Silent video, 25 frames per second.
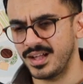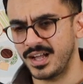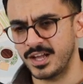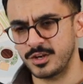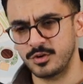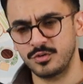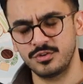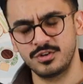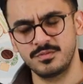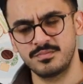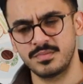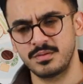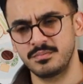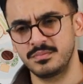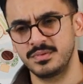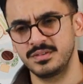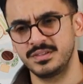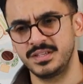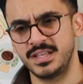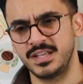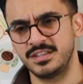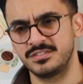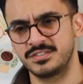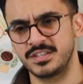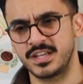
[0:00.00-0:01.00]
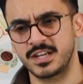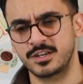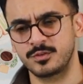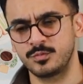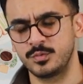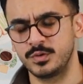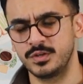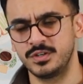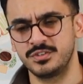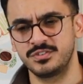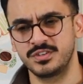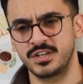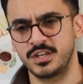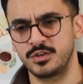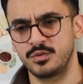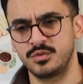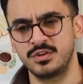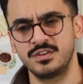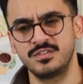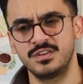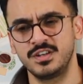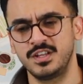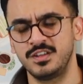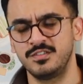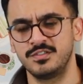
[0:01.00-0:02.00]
I don't remember the exact words, and I don't